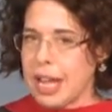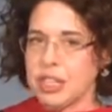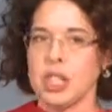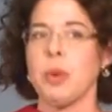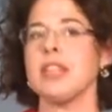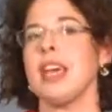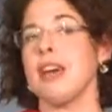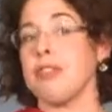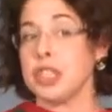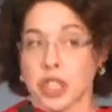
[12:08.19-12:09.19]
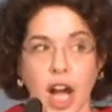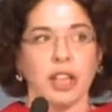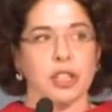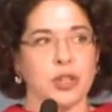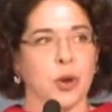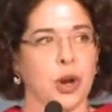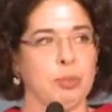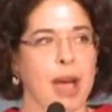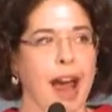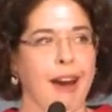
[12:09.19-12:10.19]
and she went to every chocolate store in
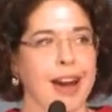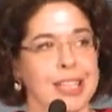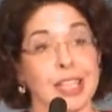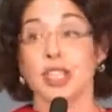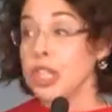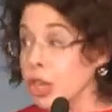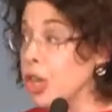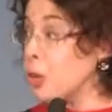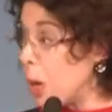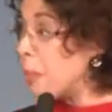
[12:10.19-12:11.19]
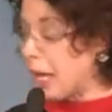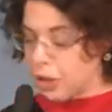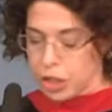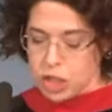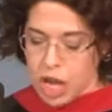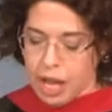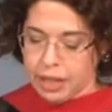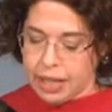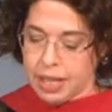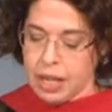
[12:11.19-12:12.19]
Paris, and she learned what made good
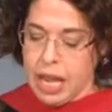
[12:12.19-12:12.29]
chocolate.